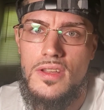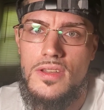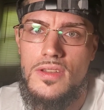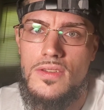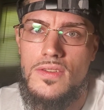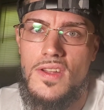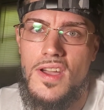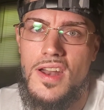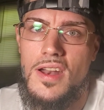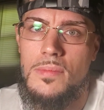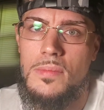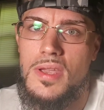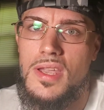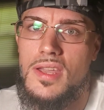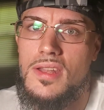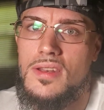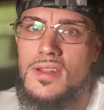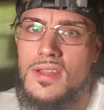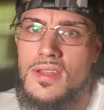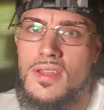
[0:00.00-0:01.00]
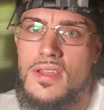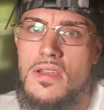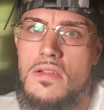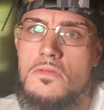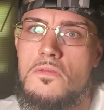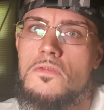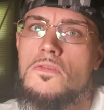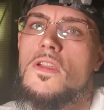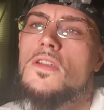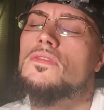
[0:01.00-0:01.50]
You know what I mean?
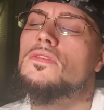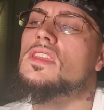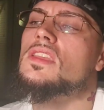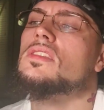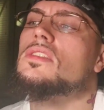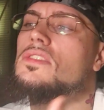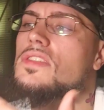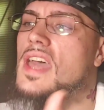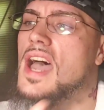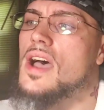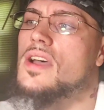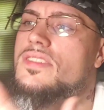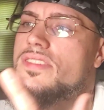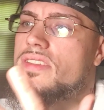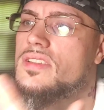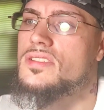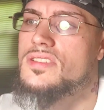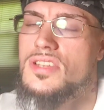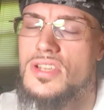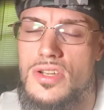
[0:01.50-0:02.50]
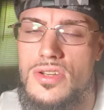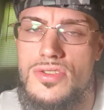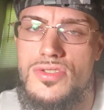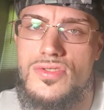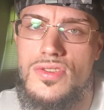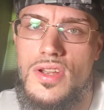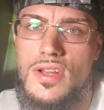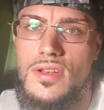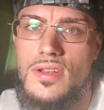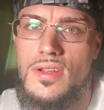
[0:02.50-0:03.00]
50,000
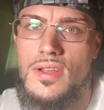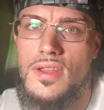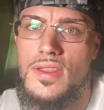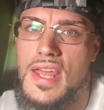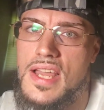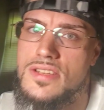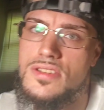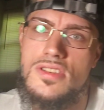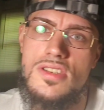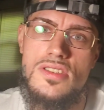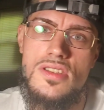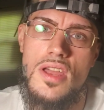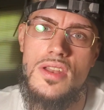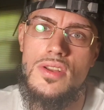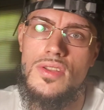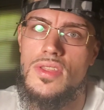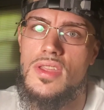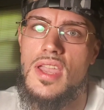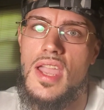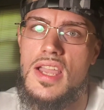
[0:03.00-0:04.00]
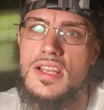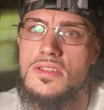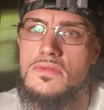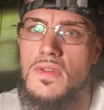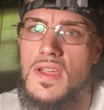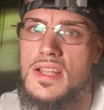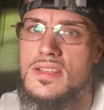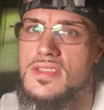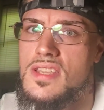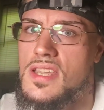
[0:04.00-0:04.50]
children. And that's just under the age of
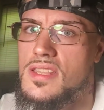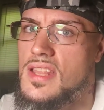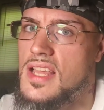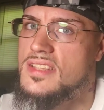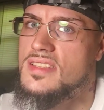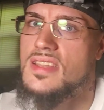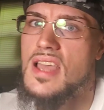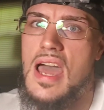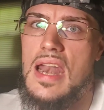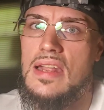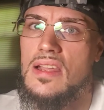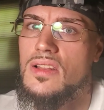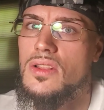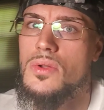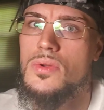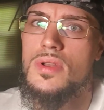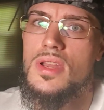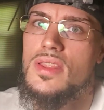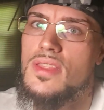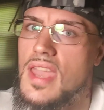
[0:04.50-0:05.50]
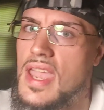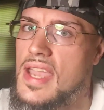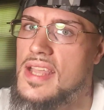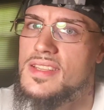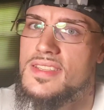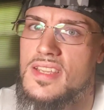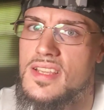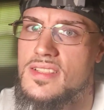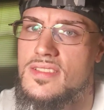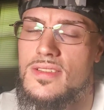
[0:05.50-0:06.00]
18. That's not including the
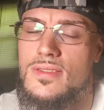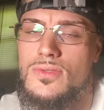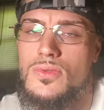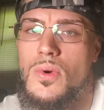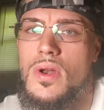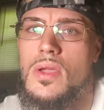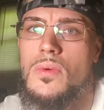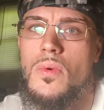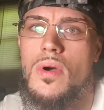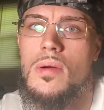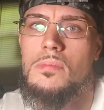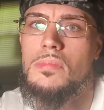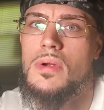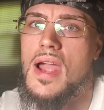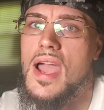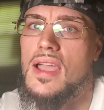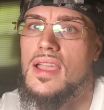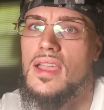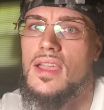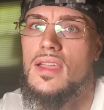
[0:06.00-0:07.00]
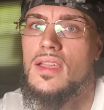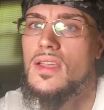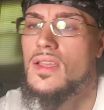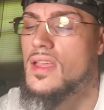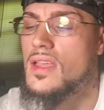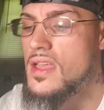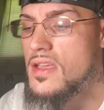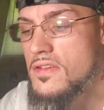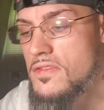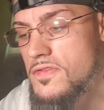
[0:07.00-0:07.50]
18 to 21 bracket.
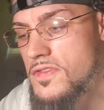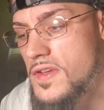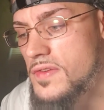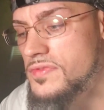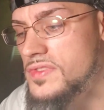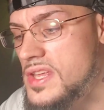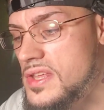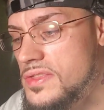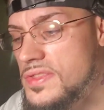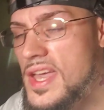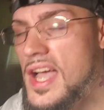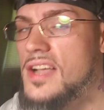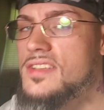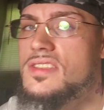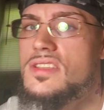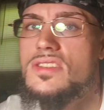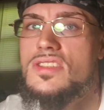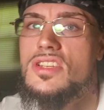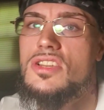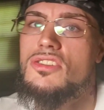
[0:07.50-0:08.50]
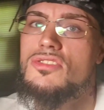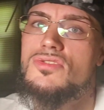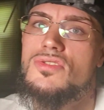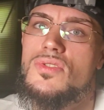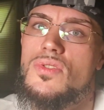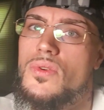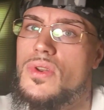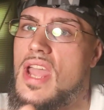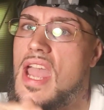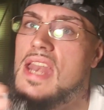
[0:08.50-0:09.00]
50,000
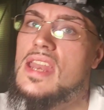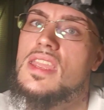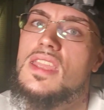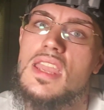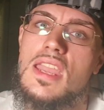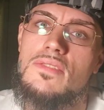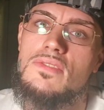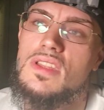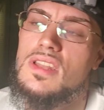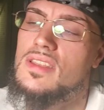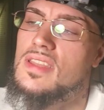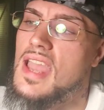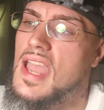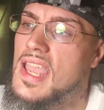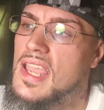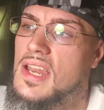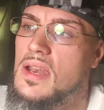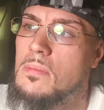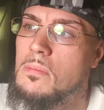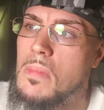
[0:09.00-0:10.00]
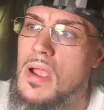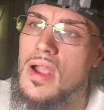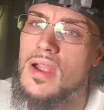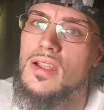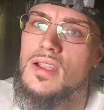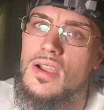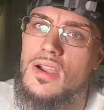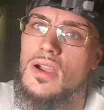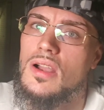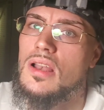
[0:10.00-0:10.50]
children on any given day in
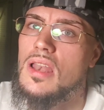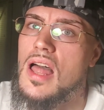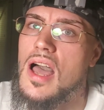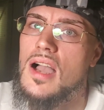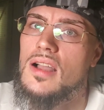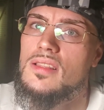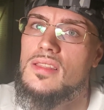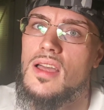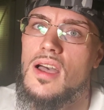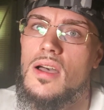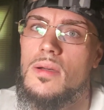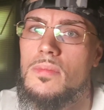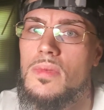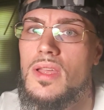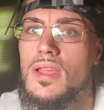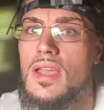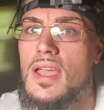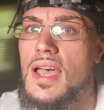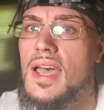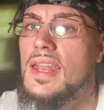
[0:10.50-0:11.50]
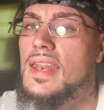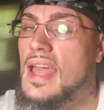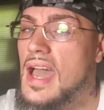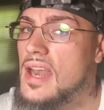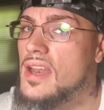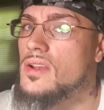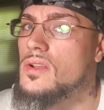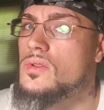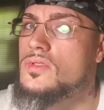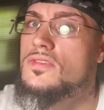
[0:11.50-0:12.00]
America are locked up. And
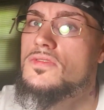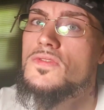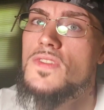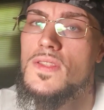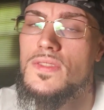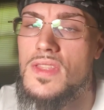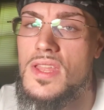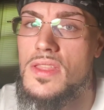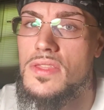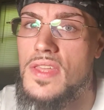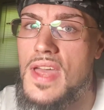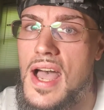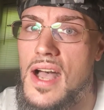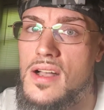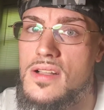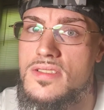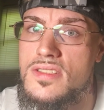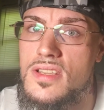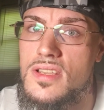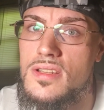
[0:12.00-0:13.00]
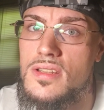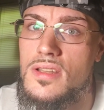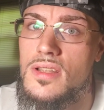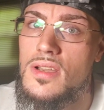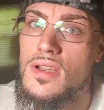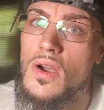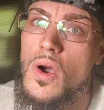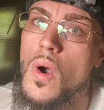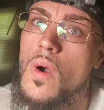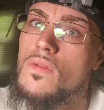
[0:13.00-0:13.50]
out of those 50,000,
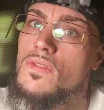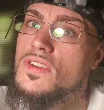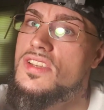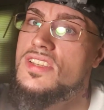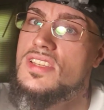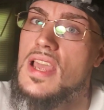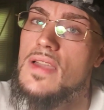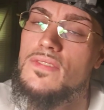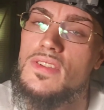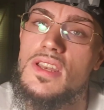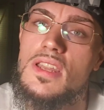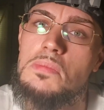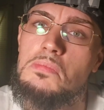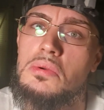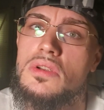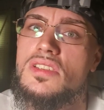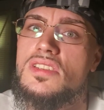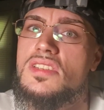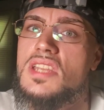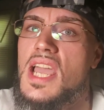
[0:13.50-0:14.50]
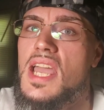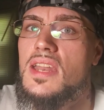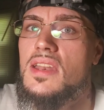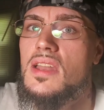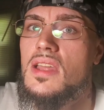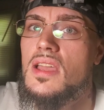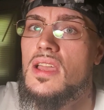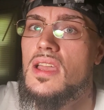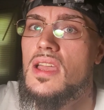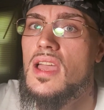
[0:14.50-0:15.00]
over 70%
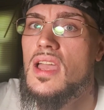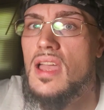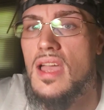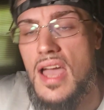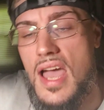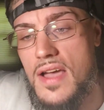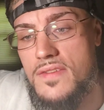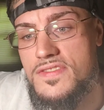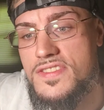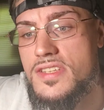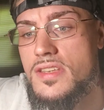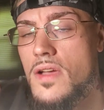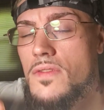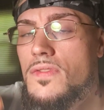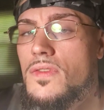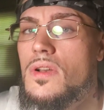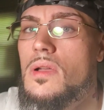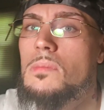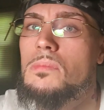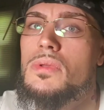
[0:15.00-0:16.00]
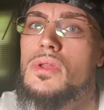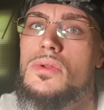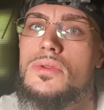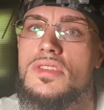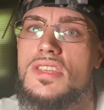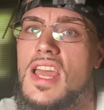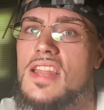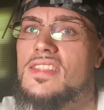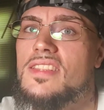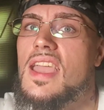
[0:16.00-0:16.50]
have suffered
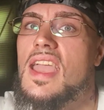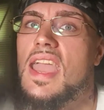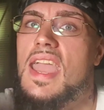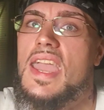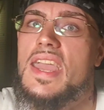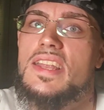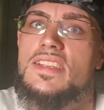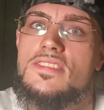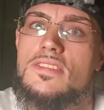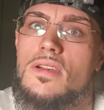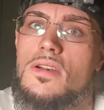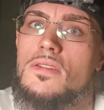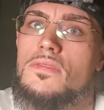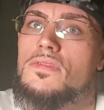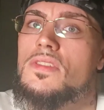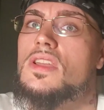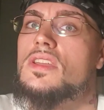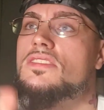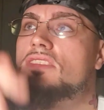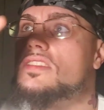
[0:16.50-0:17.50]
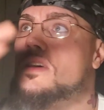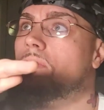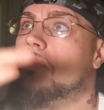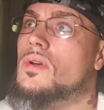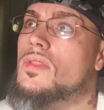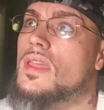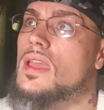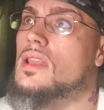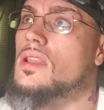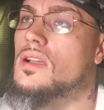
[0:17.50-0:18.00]
abuse at the hands of
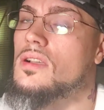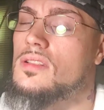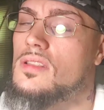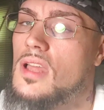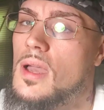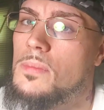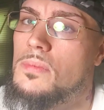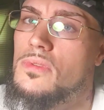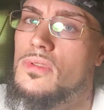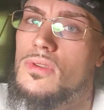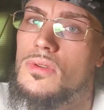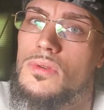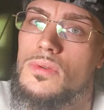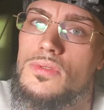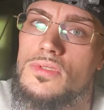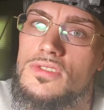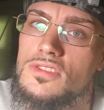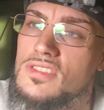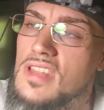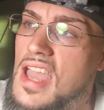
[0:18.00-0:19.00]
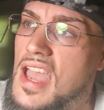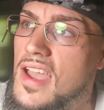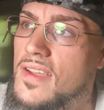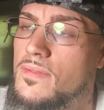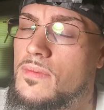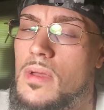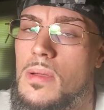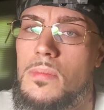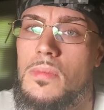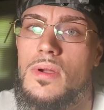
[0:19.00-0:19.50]
someone they looked up to,
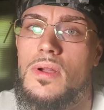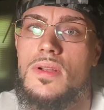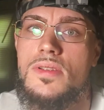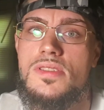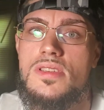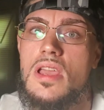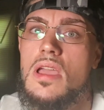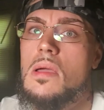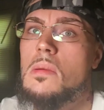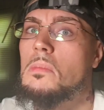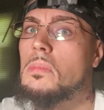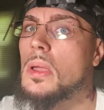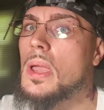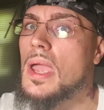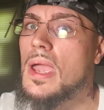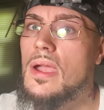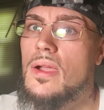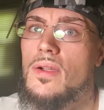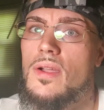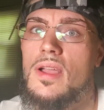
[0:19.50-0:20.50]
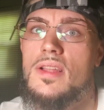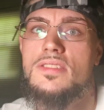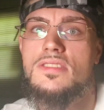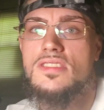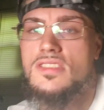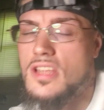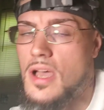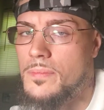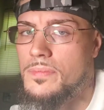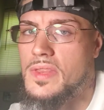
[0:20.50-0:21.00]
staff members, parents,
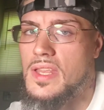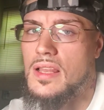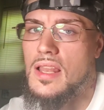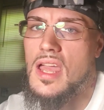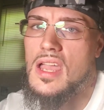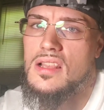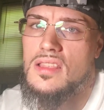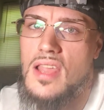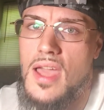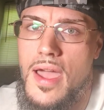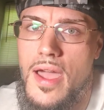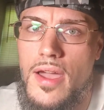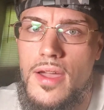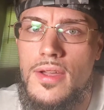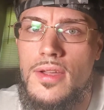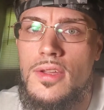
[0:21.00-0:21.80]
something like that.